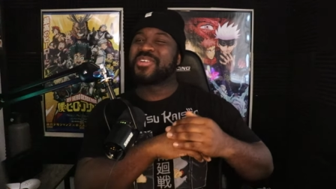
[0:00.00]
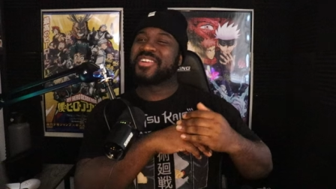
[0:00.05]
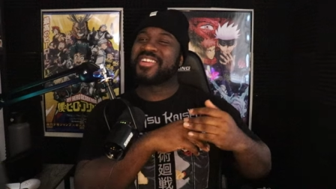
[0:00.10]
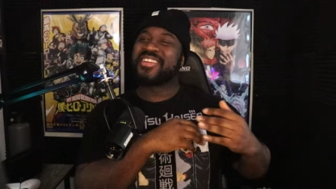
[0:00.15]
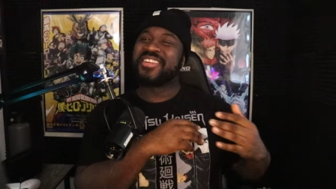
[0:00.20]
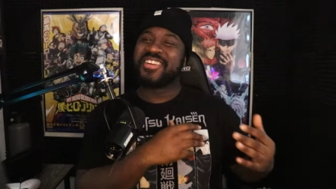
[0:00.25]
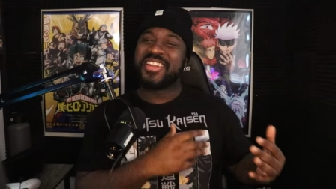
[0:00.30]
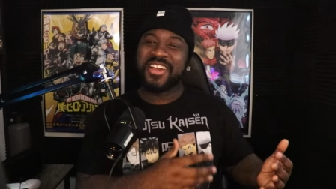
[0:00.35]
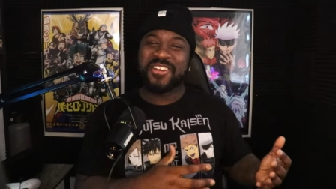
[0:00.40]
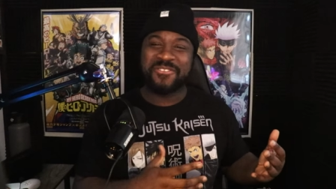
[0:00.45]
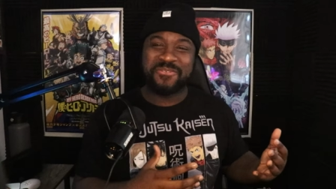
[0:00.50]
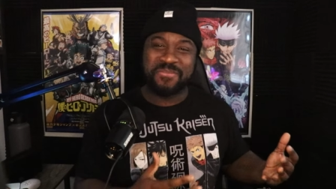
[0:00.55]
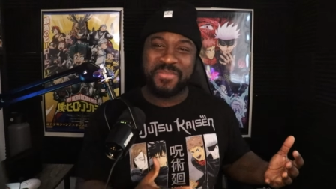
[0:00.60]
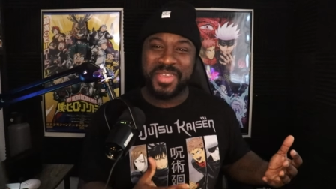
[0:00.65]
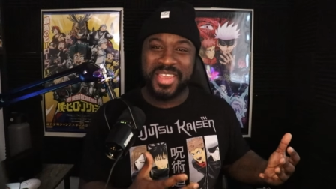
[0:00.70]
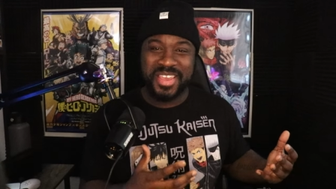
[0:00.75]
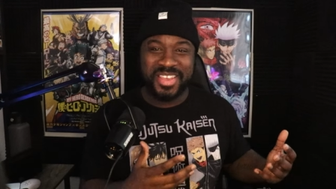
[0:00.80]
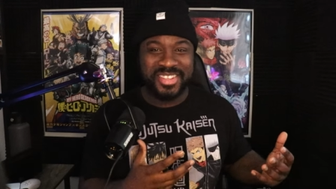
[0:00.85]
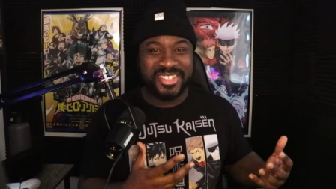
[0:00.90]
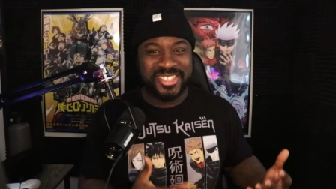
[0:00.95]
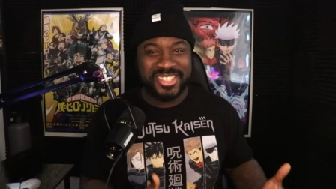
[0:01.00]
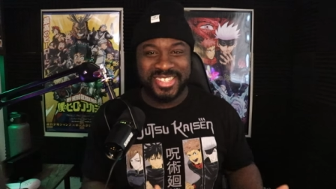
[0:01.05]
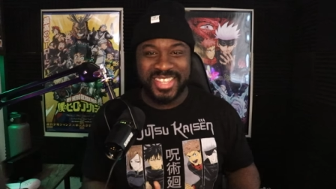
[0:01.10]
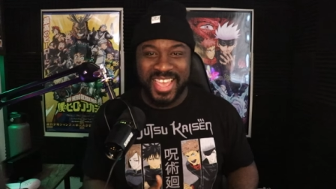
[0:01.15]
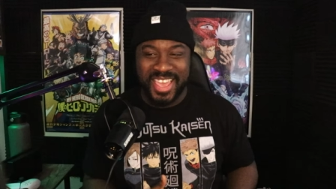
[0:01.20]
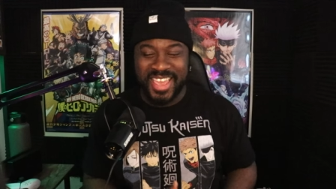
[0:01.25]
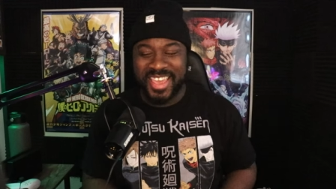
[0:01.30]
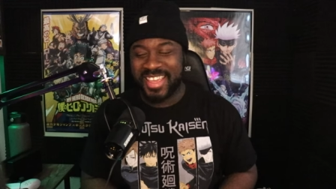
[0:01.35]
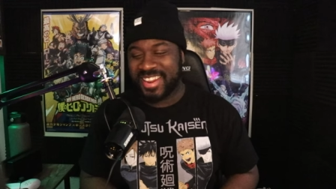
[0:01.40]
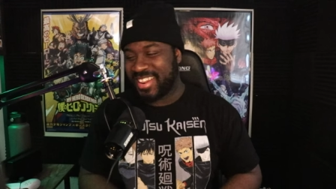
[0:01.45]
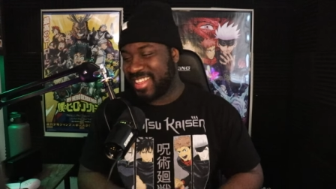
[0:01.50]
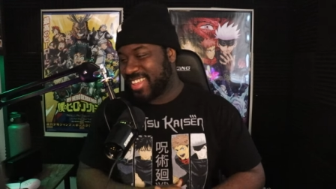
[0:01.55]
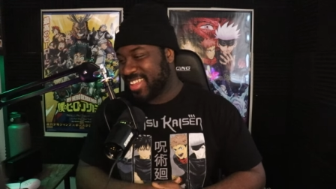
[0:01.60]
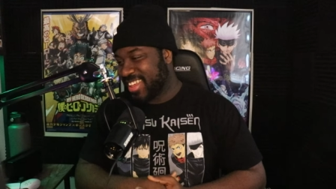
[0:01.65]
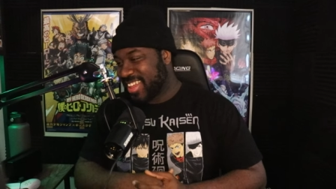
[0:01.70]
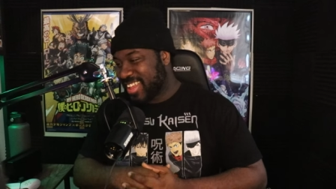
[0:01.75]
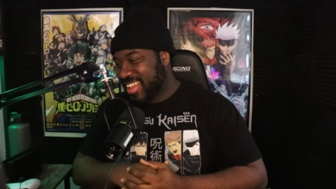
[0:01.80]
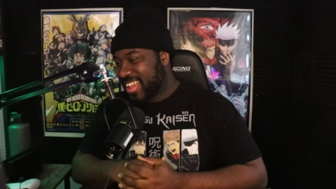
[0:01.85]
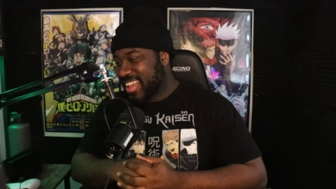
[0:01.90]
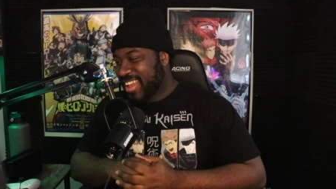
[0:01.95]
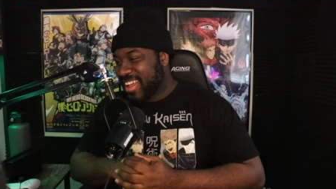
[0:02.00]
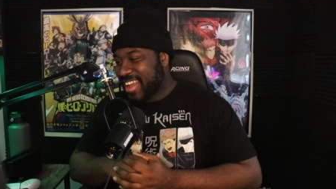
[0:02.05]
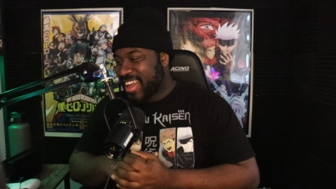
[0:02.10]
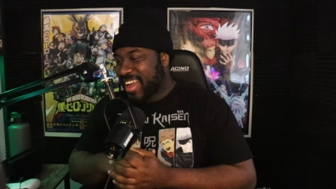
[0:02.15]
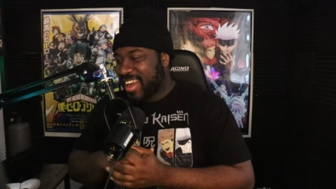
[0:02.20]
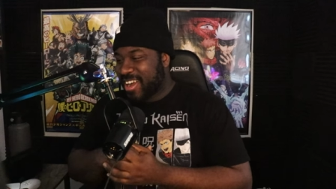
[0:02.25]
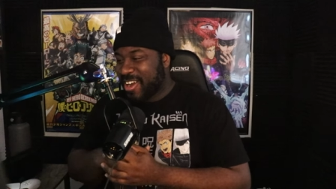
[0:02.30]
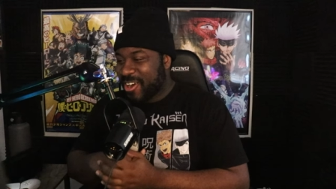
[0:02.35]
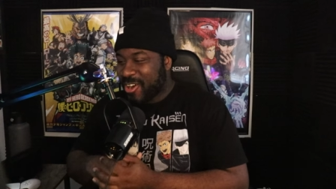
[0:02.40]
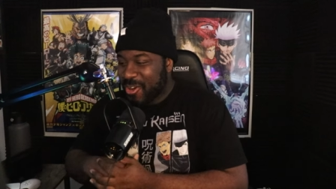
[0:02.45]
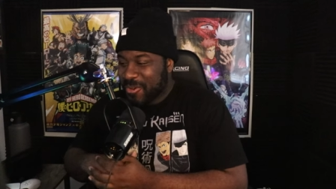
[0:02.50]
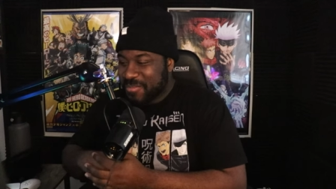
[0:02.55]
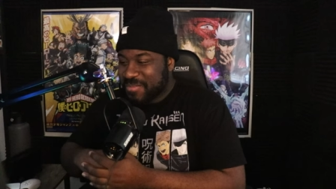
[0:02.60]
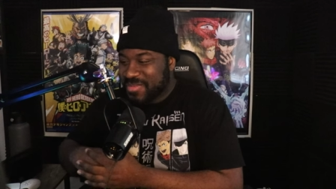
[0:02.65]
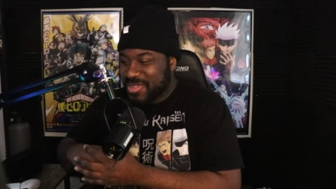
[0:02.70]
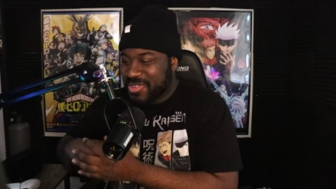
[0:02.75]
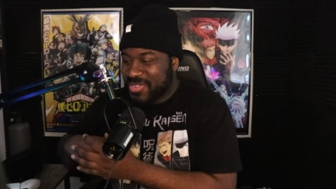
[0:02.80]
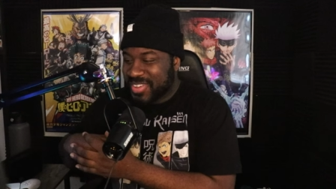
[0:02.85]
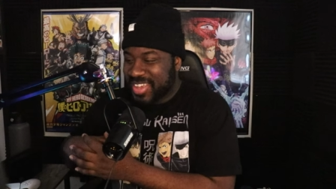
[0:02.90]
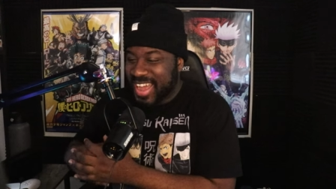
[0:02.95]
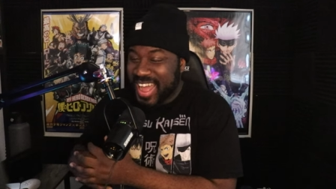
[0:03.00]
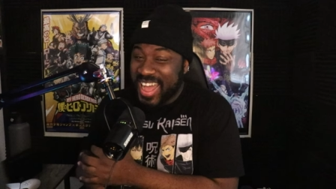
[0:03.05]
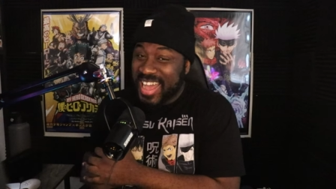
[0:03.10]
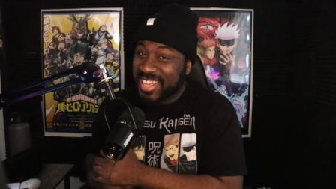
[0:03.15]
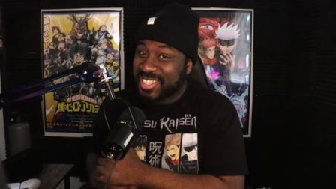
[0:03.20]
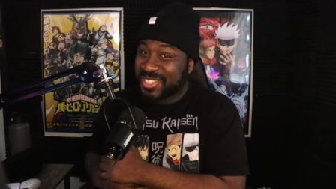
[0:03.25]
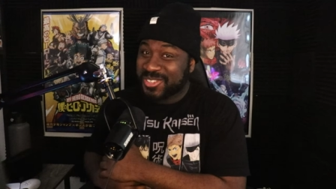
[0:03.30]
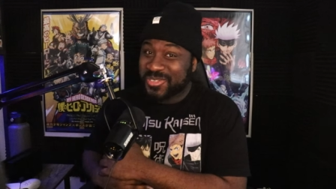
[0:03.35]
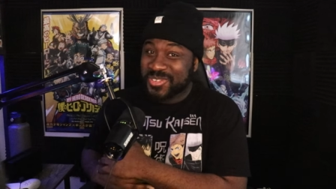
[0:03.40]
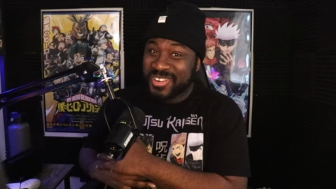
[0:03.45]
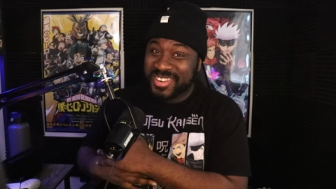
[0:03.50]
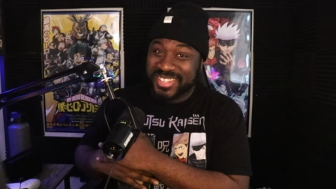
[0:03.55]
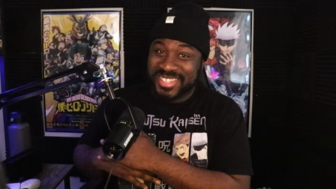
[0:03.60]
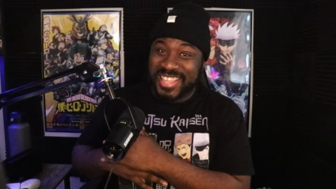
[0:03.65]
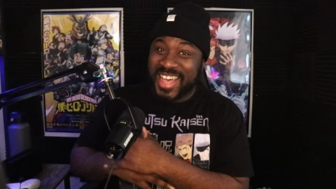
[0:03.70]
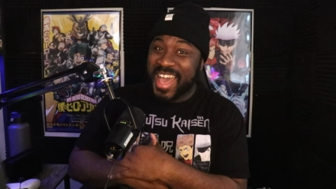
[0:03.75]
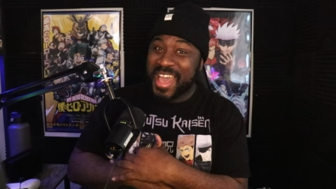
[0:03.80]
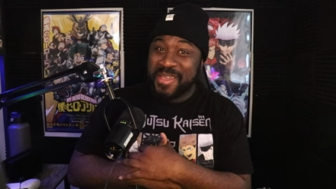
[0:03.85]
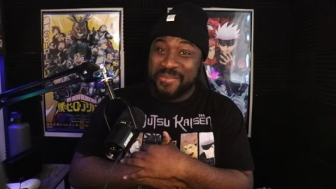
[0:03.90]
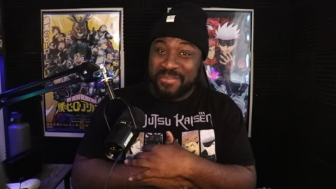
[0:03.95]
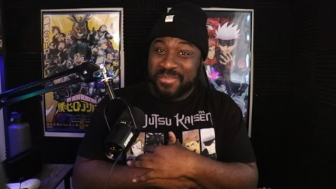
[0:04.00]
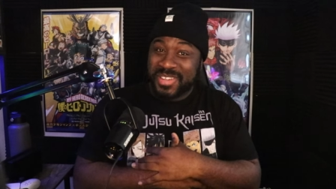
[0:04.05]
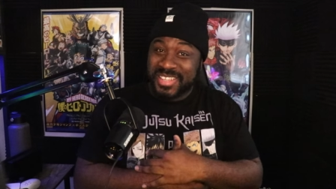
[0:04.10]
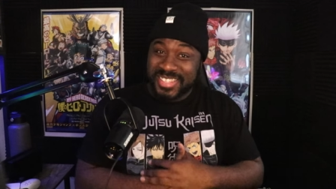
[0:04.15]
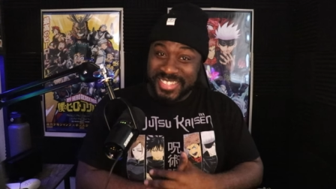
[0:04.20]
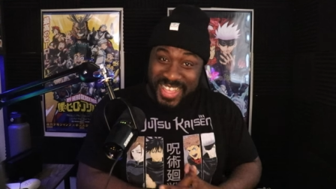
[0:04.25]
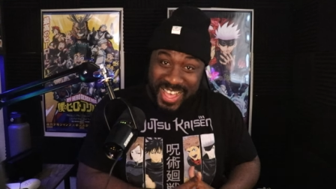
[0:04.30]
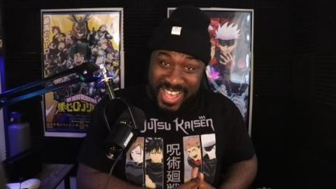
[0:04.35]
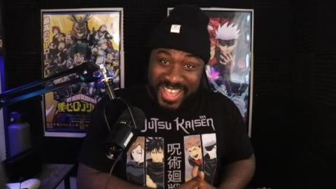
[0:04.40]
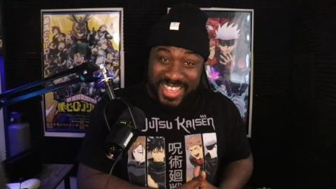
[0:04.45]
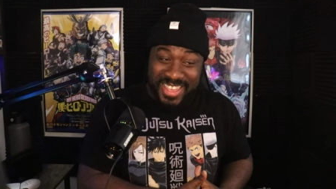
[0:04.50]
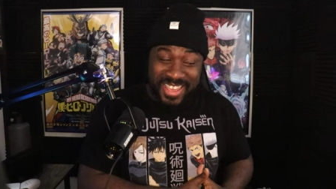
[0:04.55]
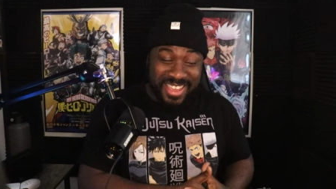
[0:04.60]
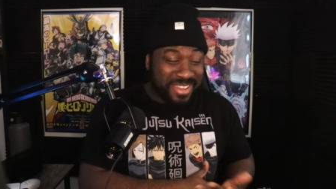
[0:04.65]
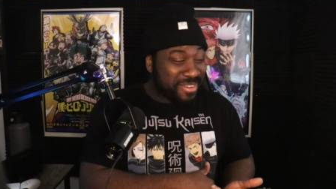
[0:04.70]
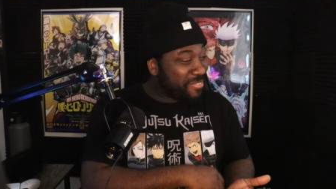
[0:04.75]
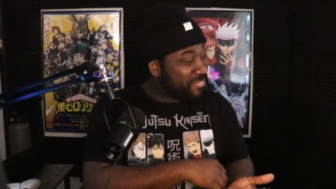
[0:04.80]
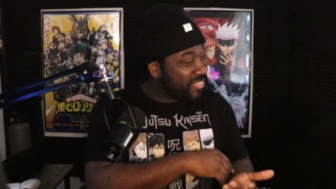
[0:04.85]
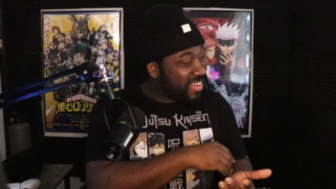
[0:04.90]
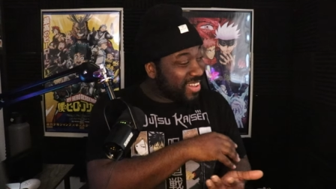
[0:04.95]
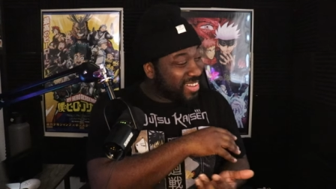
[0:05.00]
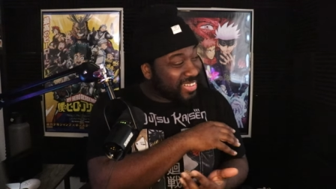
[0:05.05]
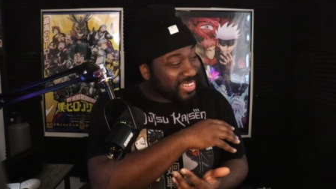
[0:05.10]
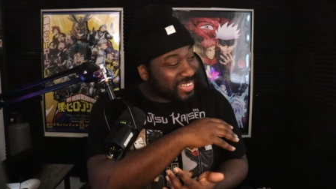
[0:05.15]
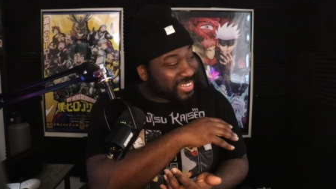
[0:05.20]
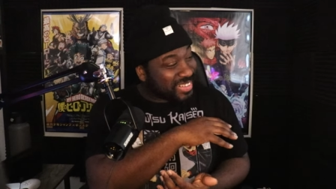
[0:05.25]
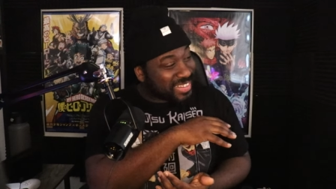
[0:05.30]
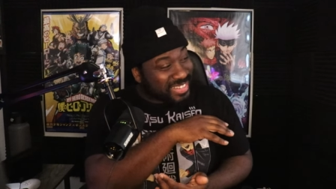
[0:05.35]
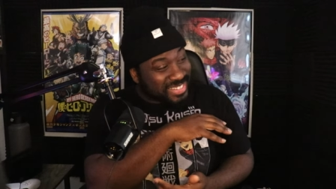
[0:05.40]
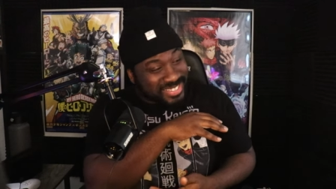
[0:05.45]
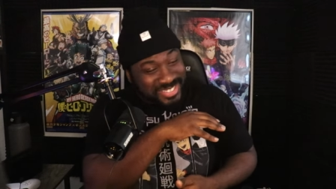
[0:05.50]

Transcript: With enough being said, I hope you guys were as hype as I am, bro.